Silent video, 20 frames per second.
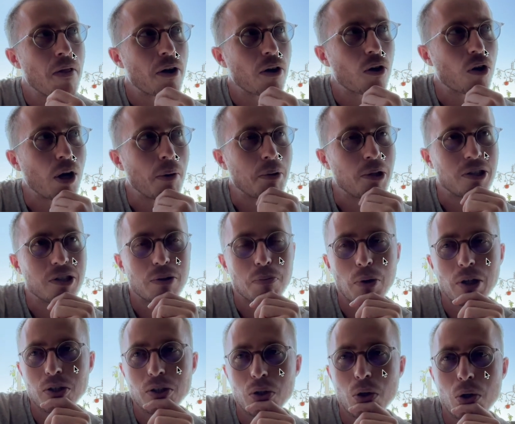grabbing an
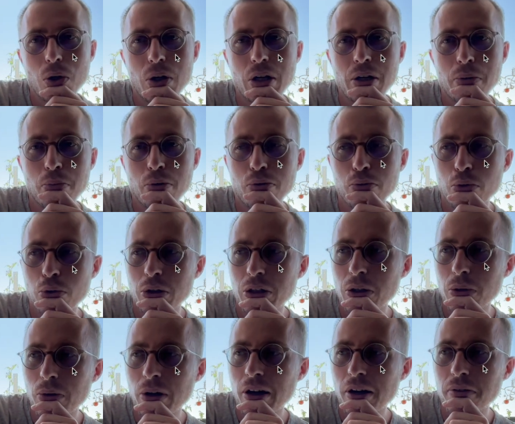espresso, and before he
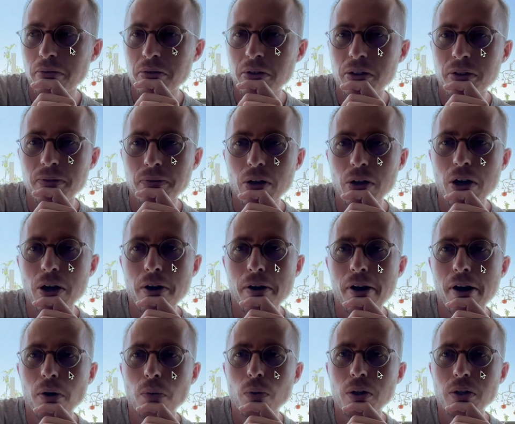arrived,
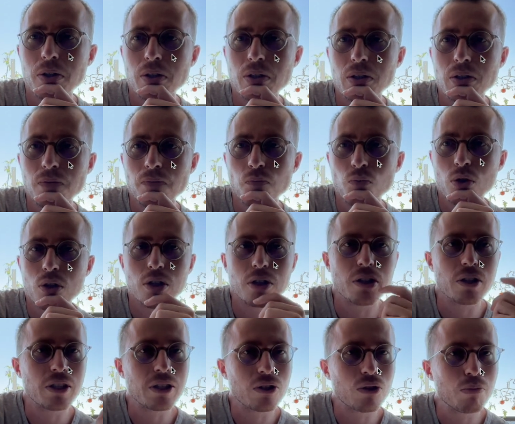I was
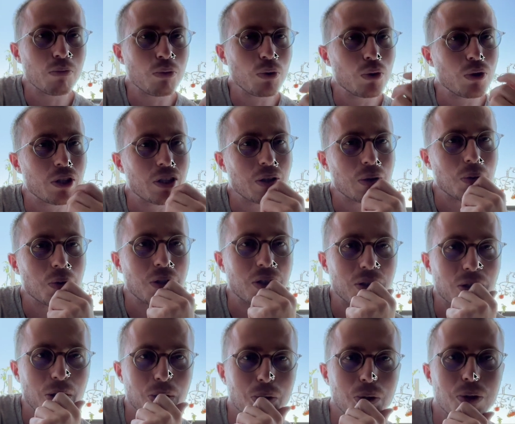listening to music, which is
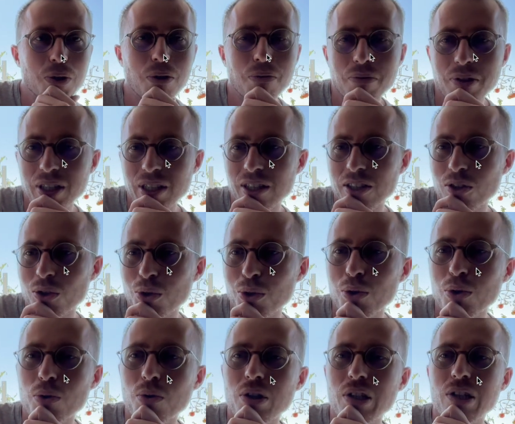also something I enjoy
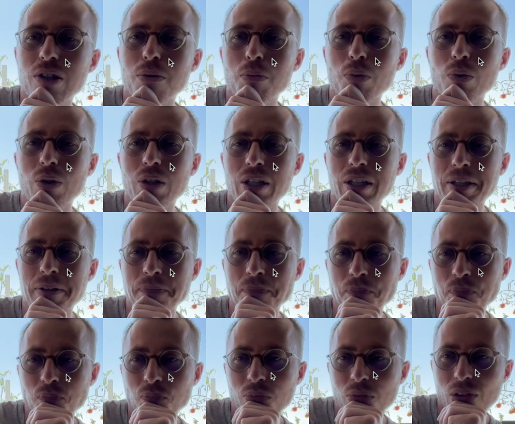doing in the morning.
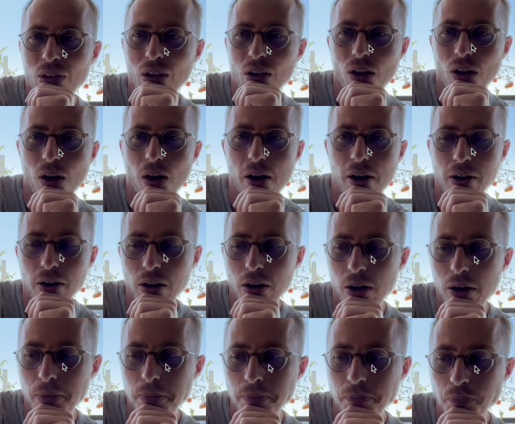And
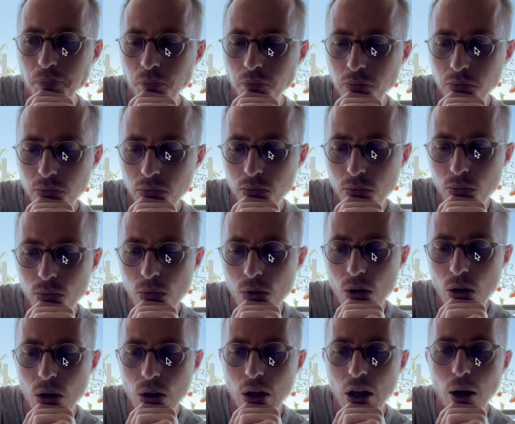
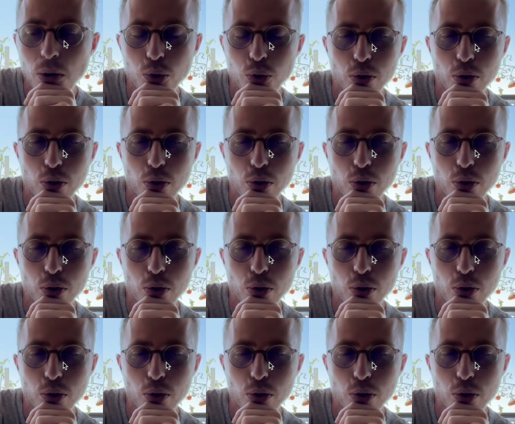yeah, I was